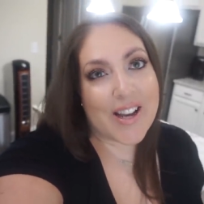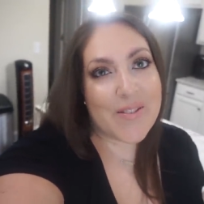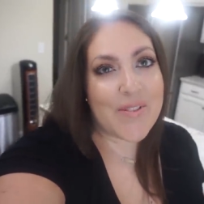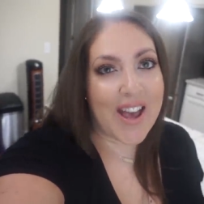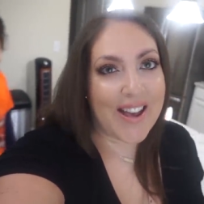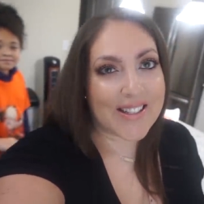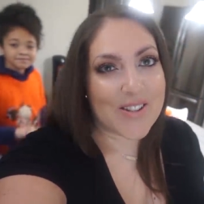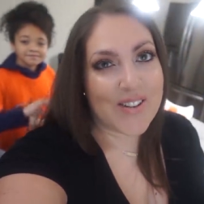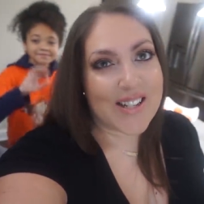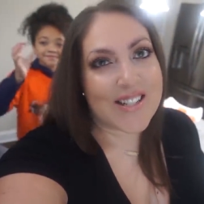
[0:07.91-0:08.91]
Welcome back
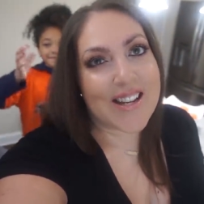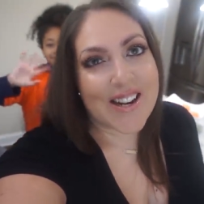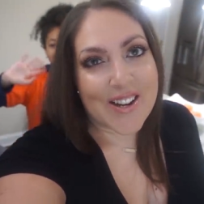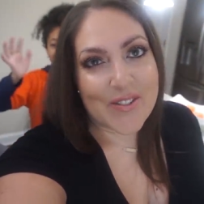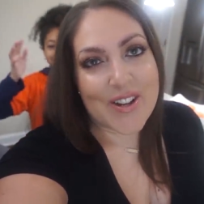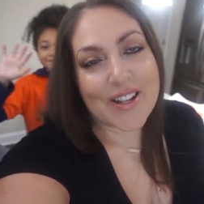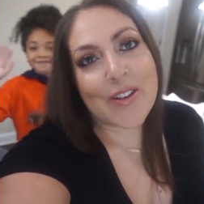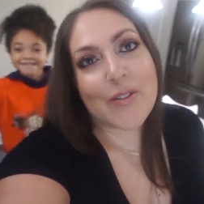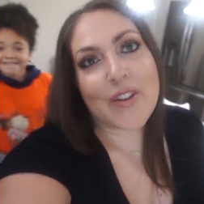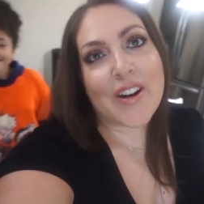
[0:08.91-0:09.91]
to my channel.
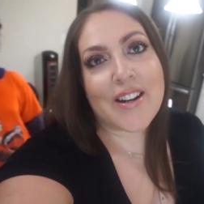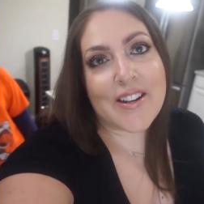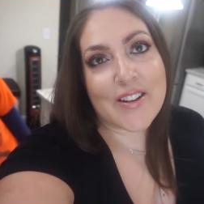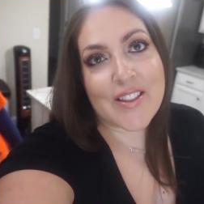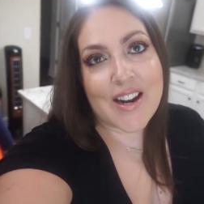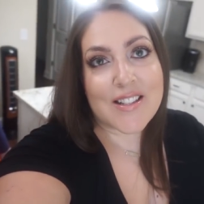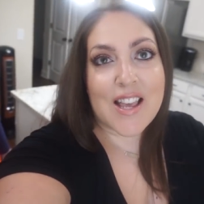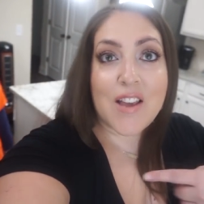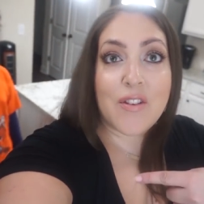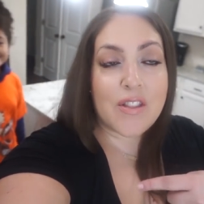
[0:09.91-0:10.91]
Welcome if you are new. That is
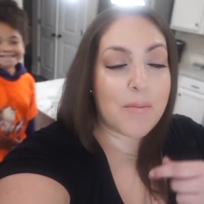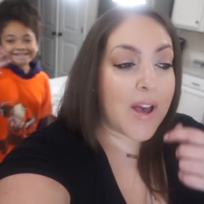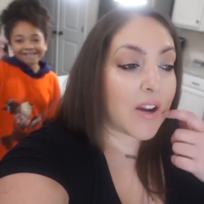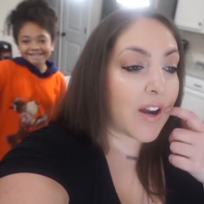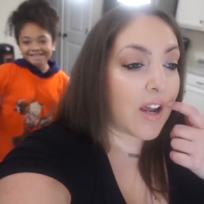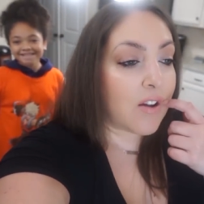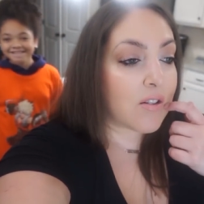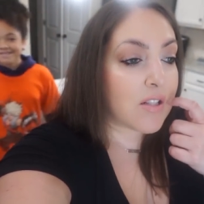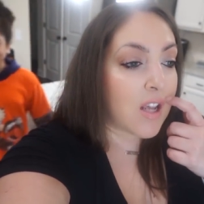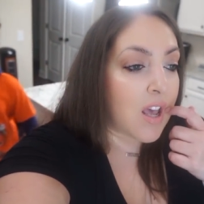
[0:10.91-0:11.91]
Ava in the
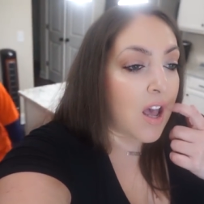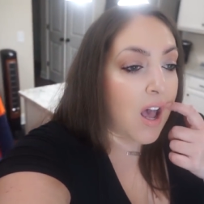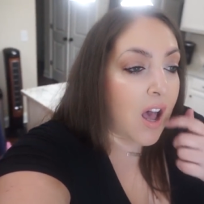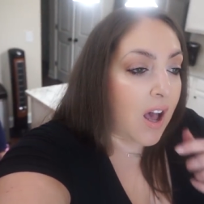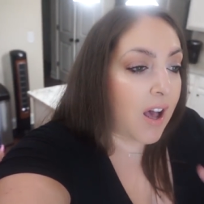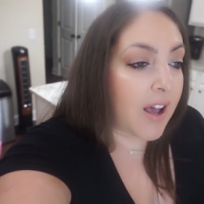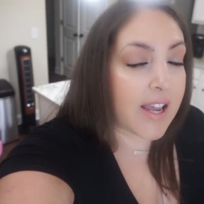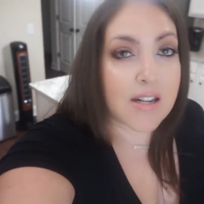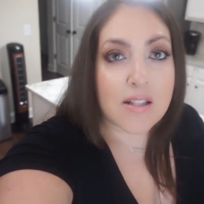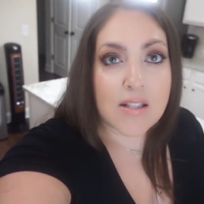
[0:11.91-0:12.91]
background. Uh,
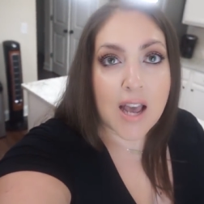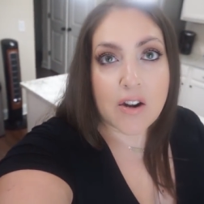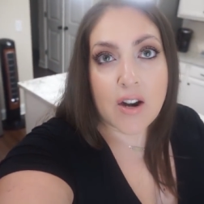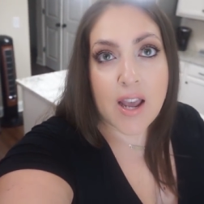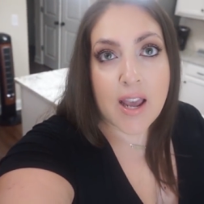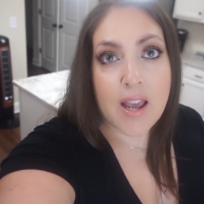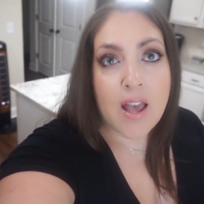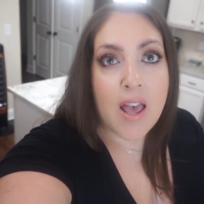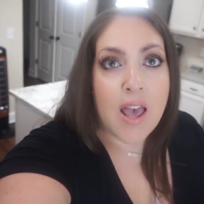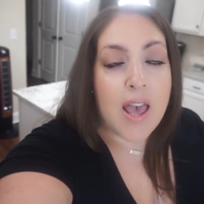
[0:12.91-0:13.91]
it is Saturday
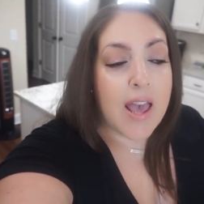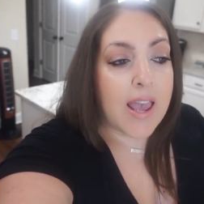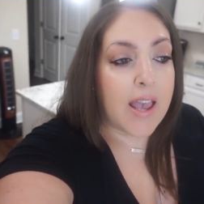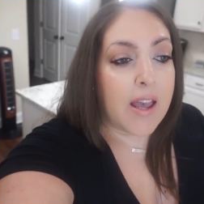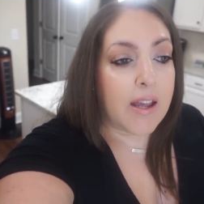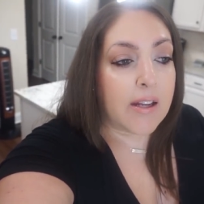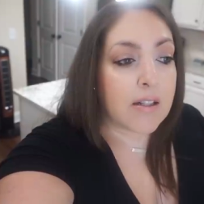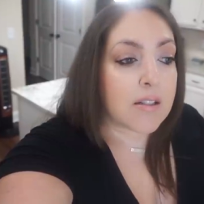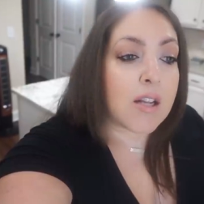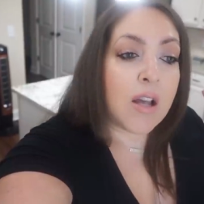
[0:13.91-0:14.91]

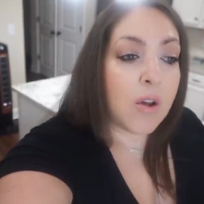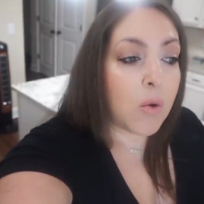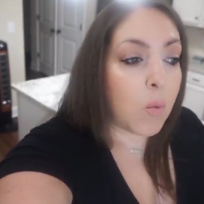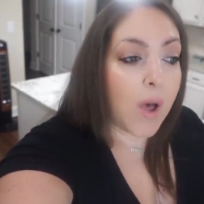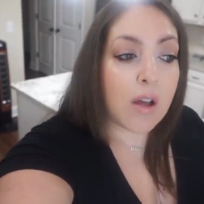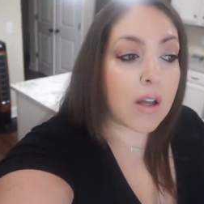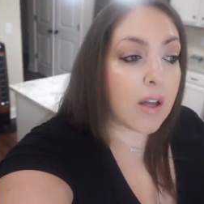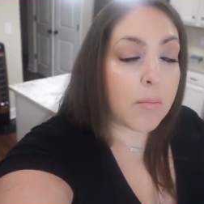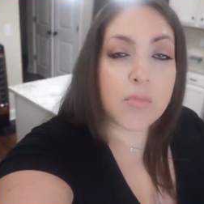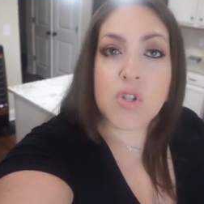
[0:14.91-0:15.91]
and
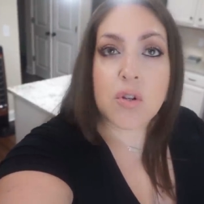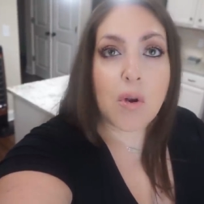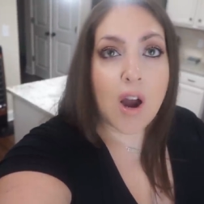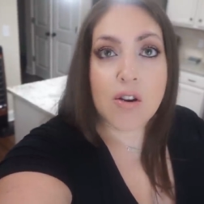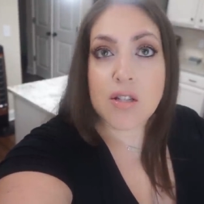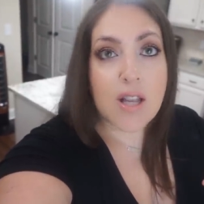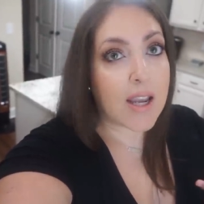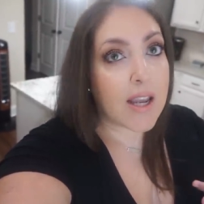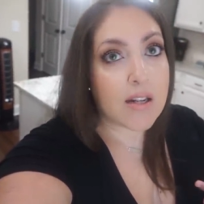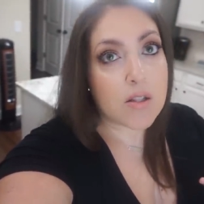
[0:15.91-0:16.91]
welcome to our
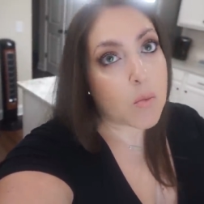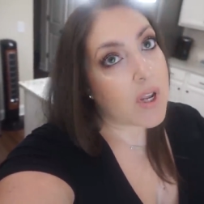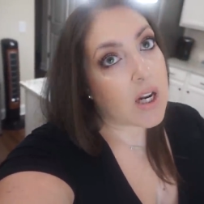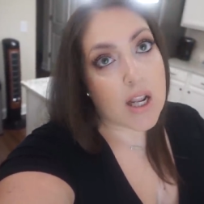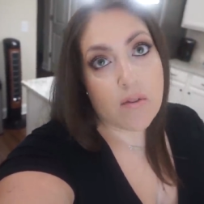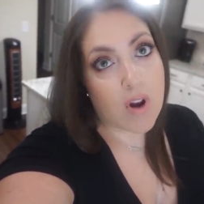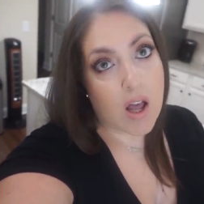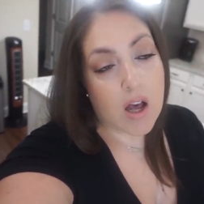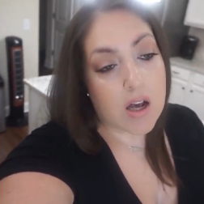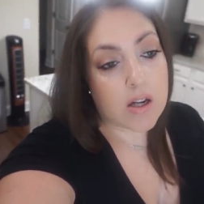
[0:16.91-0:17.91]
second weekly
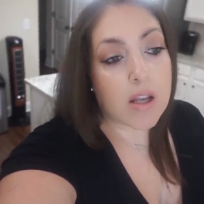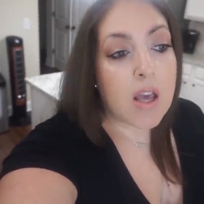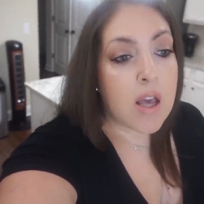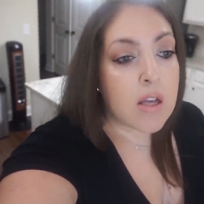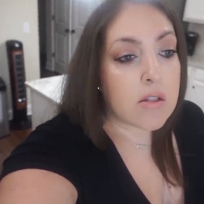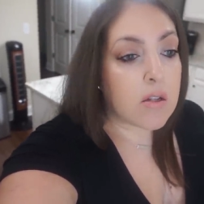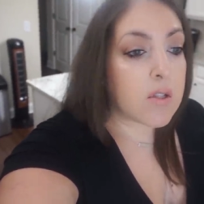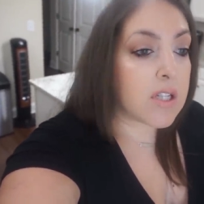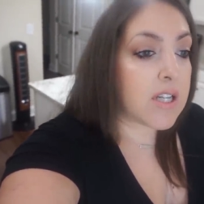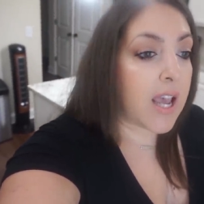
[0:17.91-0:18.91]
vlog. So
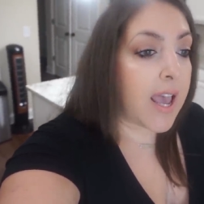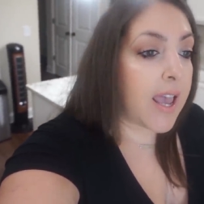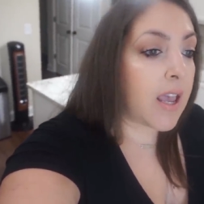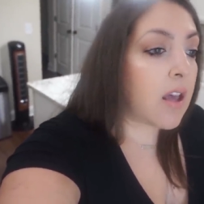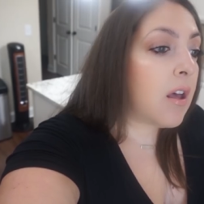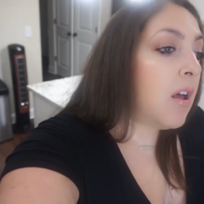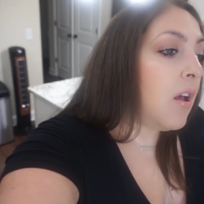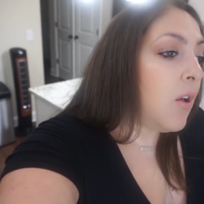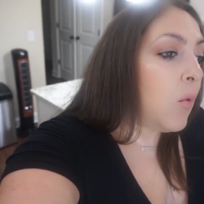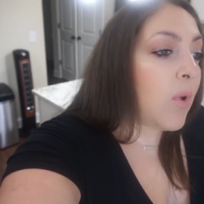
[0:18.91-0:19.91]
today
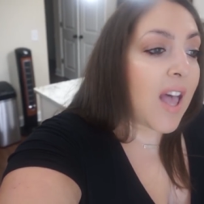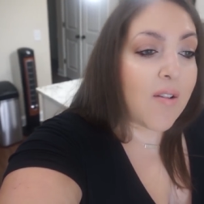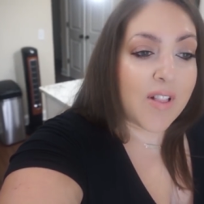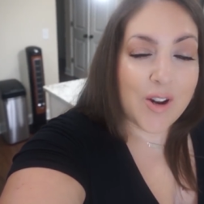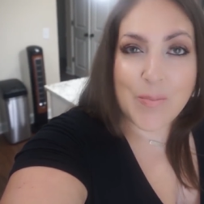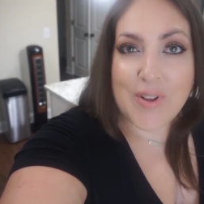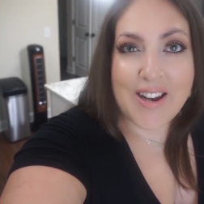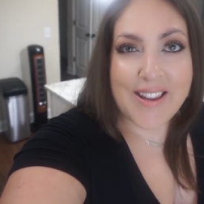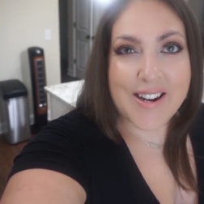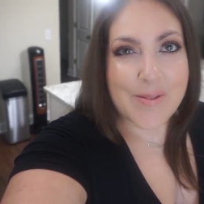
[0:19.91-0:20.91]
we have a little
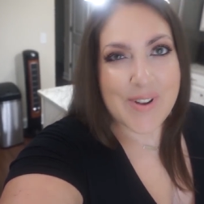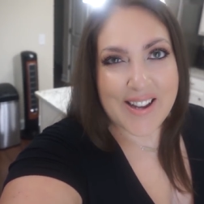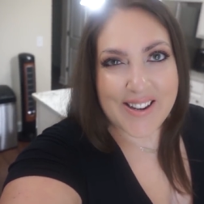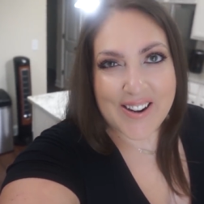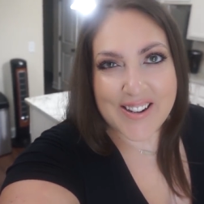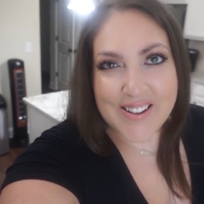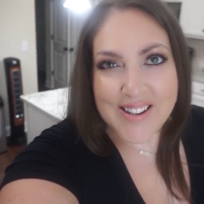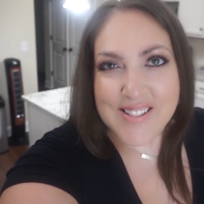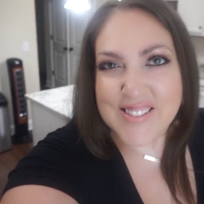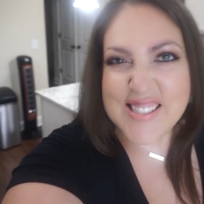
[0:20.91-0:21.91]
bunny in our backyard. You guys
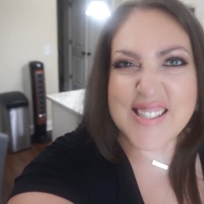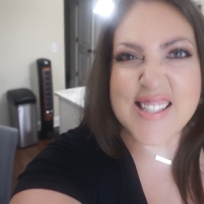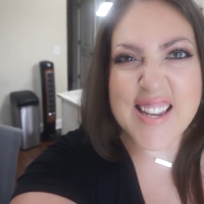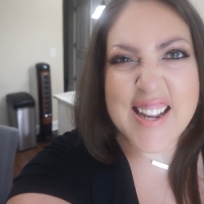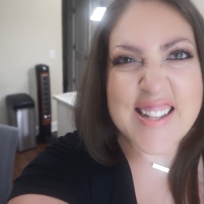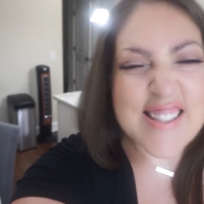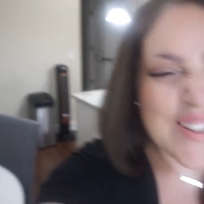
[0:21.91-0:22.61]
want to see it?